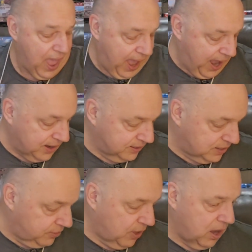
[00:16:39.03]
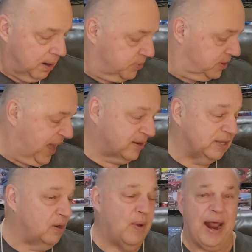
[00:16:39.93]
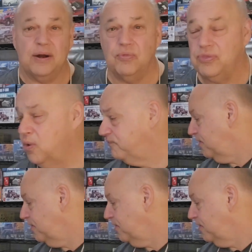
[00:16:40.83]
And the Hummer, you know what? I don't know if